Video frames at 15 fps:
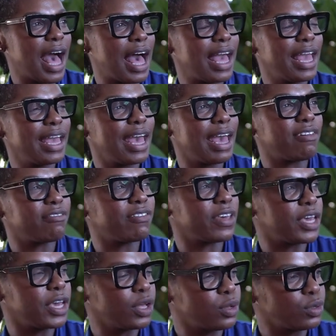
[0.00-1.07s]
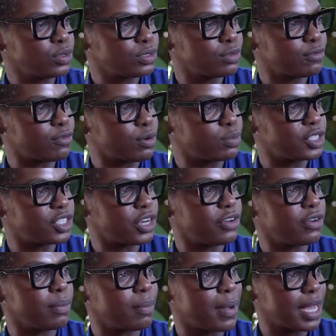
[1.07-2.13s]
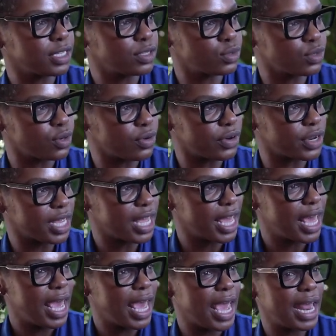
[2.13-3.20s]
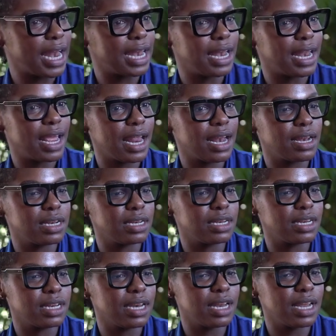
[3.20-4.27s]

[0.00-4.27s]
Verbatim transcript: I have healed from sharing my story, and and